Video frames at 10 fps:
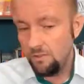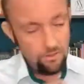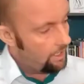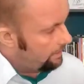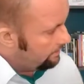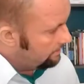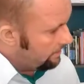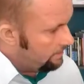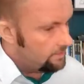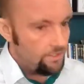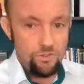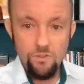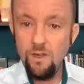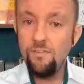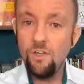either side to you. Do
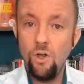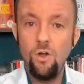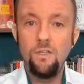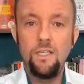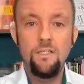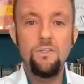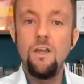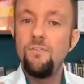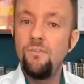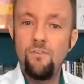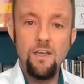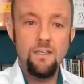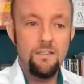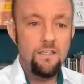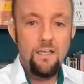you have a colleague? Do you have a
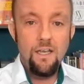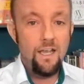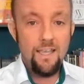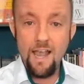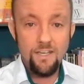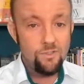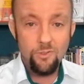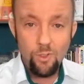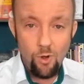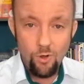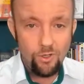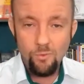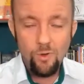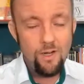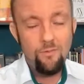friend, a cat or a dog?
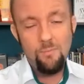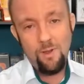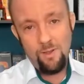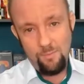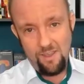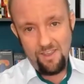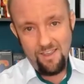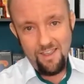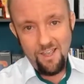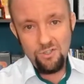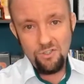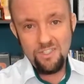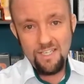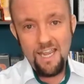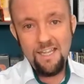Whatever it might be. Just
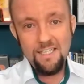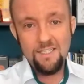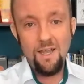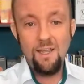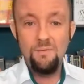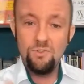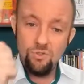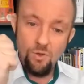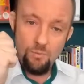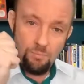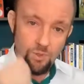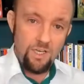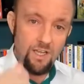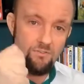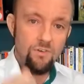take the time to put
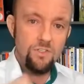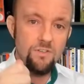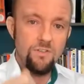it in front of